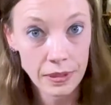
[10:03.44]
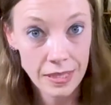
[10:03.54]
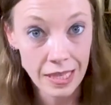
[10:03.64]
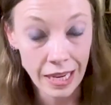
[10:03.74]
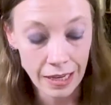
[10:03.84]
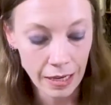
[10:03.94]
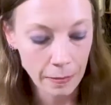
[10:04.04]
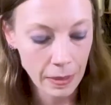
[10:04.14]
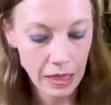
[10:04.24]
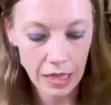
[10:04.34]
sanding
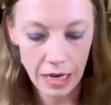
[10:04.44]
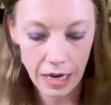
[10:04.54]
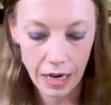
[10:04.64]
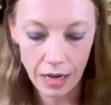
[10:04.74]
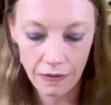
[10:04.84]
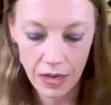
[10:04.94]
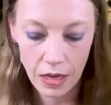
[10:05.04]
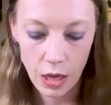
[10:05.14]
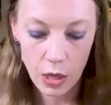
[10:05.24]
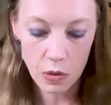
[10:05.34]
bit that I have.
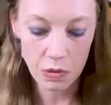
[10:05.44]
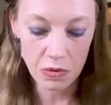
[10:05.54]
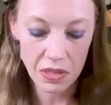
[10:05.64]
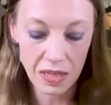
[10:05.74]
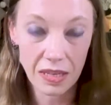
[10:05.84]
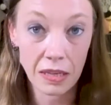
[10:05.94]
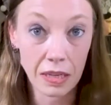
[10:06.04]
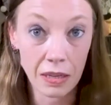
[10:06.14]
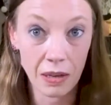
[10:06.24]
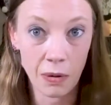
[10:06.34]
So I'm just gonna
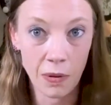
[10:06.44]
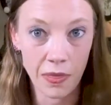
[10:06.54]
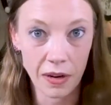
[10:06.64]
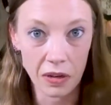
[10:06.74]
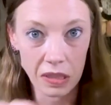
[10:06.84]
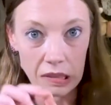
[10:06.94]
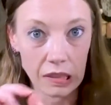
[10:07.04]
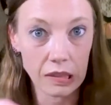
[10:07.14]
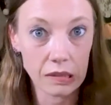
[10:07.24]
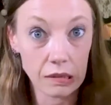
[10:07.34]
kind of go in there and like
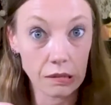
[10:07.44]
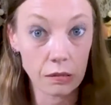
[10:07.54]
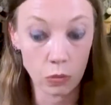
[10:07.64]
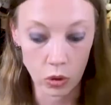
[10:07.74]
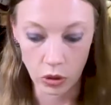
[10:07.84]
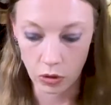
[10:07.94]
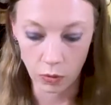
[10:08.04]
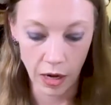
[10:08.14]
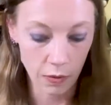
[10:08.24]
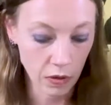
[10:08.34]
work it
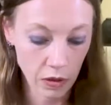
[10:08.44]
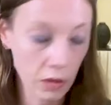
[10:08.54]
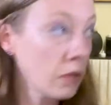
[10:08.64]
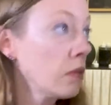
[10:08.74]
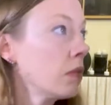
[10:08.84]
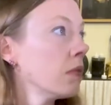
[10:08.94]
around a little.